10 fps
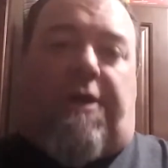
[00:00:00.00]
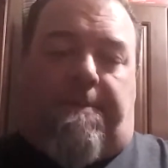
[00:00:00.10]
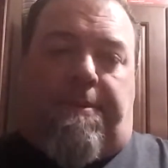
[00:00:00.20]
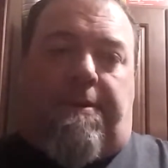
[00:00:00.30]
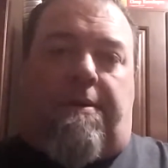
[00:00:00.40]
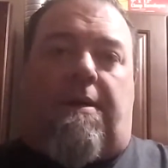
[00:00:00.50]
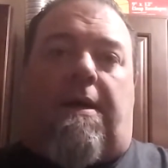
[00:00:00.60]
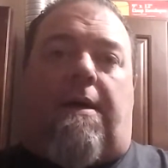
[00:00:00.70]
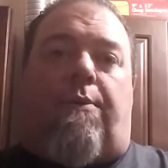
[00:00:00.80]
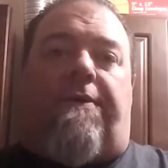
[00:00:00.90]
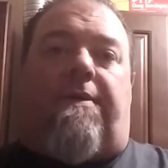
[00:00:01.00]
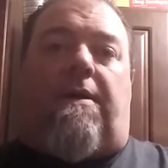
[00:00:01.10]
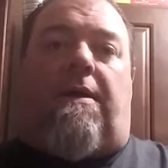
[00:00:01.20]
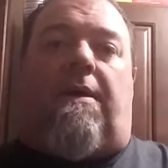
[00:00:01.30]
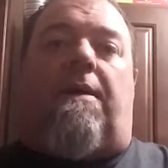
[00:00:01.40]
chip with
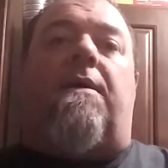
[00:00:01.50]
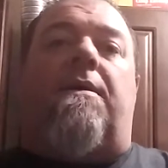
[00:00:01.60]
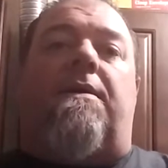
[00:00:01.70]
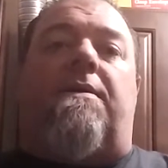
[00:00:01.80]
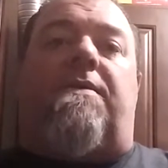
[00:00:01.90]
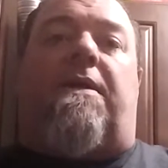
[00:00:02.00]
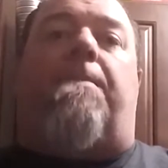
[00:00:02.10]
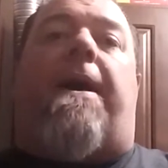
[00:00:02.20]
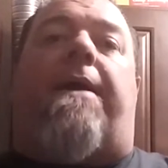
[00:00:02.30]
the single